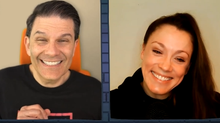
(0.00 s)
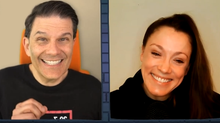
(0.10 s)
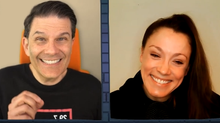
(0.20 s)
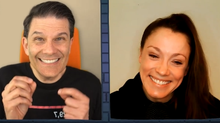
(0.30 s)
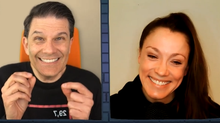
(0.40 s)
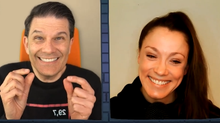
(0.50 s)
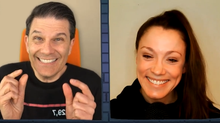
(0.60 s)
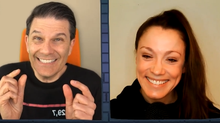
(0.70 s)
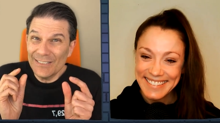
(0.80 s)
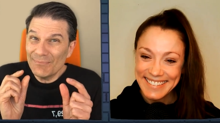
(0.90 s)
Speaker 1: like a
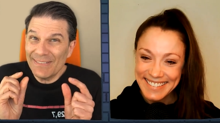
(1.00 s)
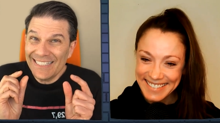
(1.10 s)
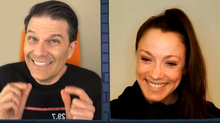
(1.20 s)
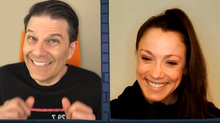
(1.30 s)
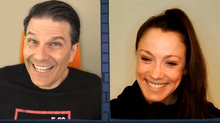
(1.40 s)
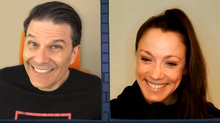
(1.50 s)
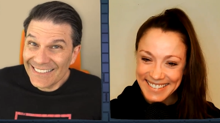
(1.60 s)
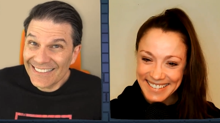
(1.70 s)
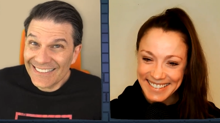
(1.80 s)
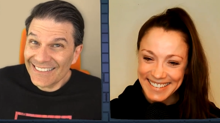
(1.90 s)
little bit
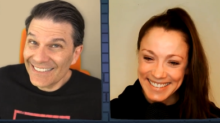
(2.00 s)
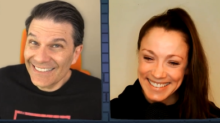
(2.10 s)
less.